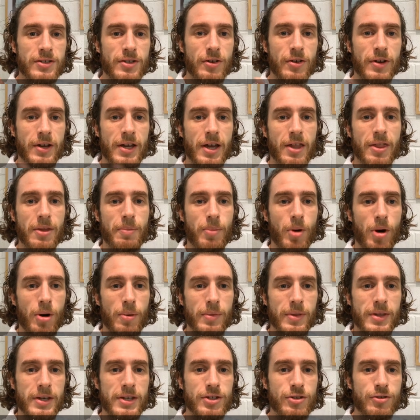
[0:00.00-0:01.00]
sorry, at the
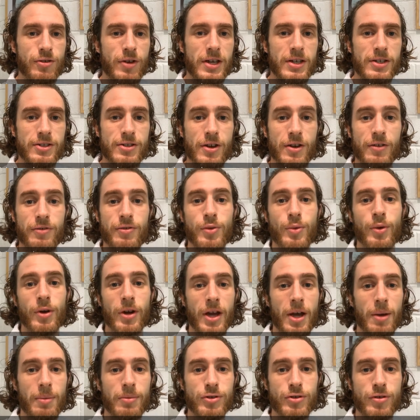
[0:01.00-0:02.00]
bottom of this screen. So if you want
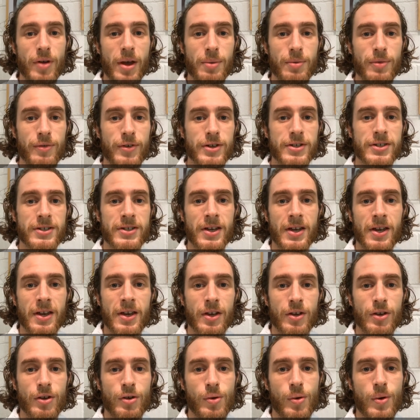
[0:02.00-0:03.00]
to come and train with us,
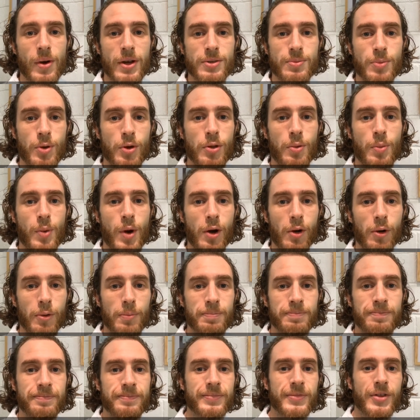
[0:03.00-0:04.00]
you're always more than welcome.
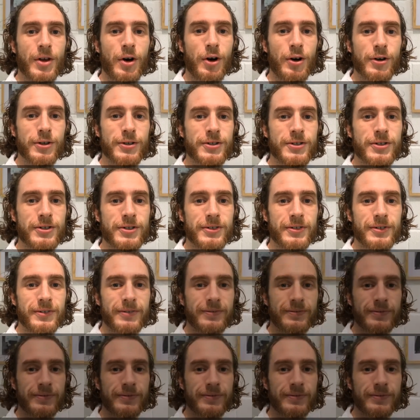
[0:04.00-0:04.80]
Os.